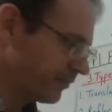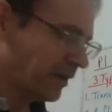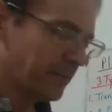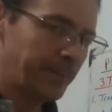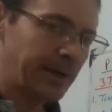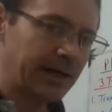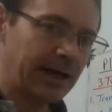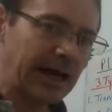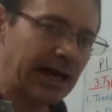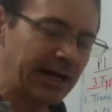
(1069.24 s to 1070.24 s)
but
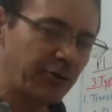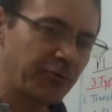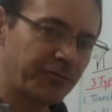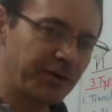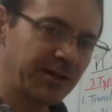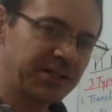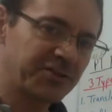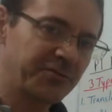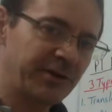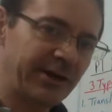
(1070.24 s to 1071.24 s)
I don't feel it's
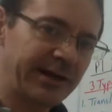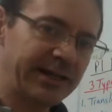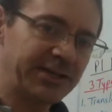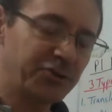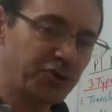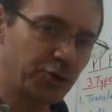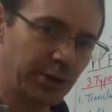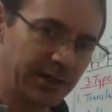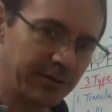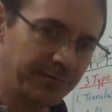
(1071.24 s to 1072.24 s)
very
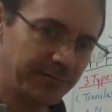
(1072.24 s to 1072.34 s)
intuitive.